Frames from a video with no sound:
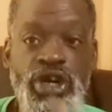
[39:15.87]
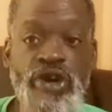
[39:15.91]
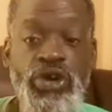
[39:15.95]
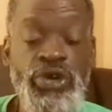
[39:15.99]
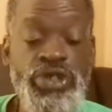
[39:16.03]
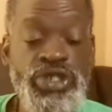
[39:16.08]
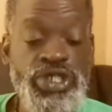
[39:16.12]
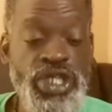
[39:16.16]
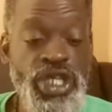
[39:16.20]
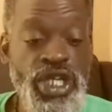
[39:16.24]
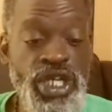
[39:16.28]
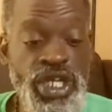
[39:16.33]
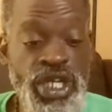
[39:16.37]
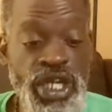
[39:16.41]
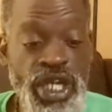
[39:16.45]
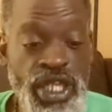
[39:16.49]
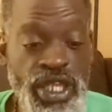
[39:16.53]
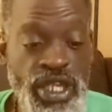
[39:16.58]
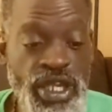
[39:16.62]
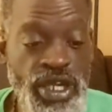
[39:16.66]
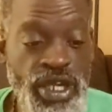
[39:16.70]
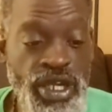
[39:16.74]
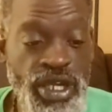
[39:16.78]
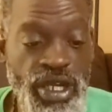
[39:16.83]
or is there
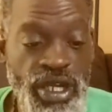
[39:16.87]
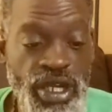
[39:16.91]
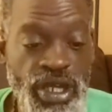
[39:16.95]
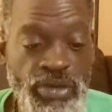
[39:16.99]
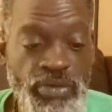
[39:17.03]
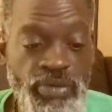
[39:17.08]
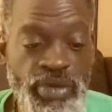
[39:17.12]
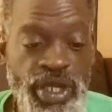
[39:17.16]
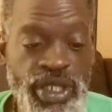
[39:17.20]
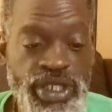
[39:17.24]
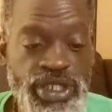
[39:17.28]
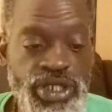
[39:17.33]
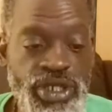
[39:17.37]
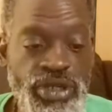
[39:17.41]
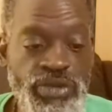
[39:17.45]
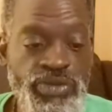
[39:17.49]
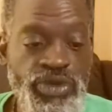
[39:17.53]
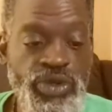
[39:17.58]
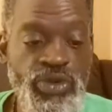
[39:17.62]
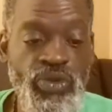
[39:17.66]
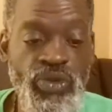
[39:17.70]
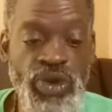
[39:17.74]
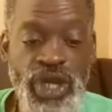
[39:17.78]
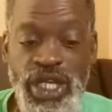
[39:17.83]
another pendulum?
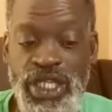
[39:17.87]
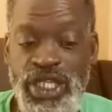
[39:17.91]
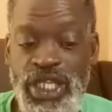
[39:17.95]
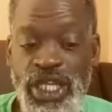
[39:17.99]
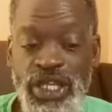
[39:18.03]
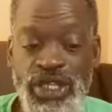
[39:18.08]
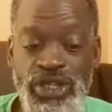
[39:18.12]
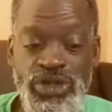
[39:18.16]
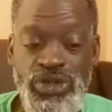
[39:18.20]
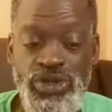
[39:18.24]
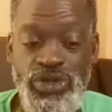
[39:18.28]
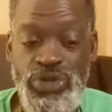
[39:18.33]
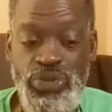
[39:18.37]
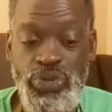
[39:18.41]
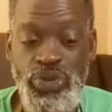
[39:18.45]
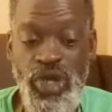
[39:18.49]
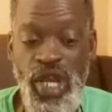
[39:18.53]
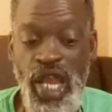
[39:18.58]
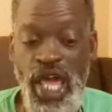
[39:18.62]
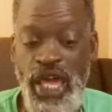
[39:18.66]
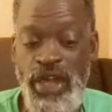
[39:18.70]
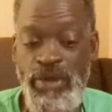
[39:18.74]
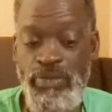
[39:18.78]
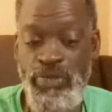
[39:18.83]
The one that they use for
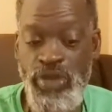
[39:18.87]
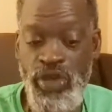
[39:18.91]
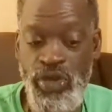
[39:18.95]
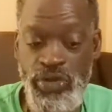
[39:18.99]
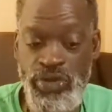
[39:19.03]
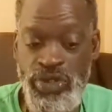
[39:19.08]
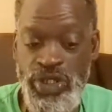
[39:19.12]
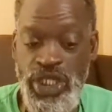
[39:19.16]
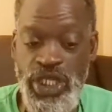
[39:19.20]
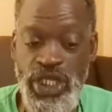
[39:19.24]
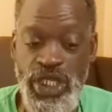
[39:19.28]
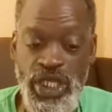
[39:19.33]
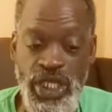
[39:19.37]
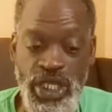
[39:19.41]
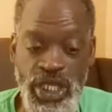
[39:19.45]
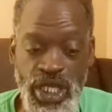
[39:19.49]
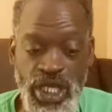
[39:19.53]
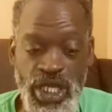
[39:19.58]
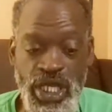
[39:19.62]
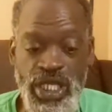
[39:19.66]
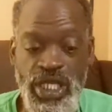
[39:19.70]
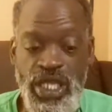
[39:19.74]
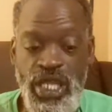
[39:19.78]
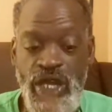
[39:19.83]
like music
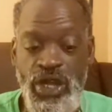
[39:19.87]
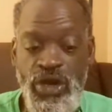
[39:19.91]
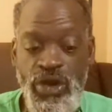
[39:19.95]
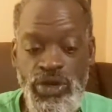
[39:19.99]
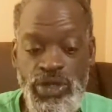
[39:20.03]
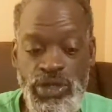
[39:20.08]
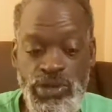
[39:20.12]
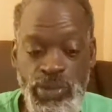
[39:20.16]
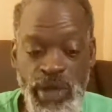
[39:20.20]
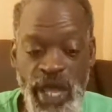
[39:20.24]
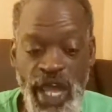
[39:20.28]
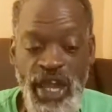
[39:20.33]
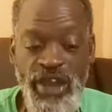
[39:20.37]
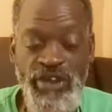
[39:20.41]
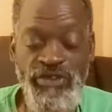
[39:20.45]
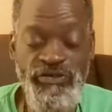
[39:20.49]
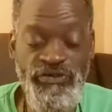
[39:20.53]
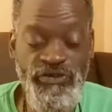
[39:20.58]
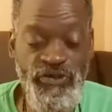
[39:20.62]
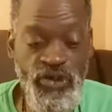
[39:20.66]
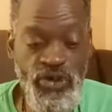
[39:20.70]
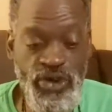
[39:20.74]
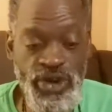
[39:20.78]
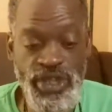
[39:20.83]
that goes back and
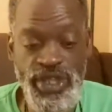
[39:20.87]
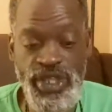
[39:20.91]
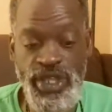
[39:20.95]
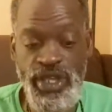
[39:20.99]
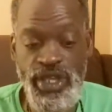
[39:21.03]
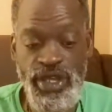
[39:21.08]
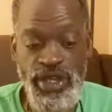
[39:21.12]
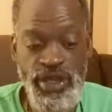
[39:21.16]
forth?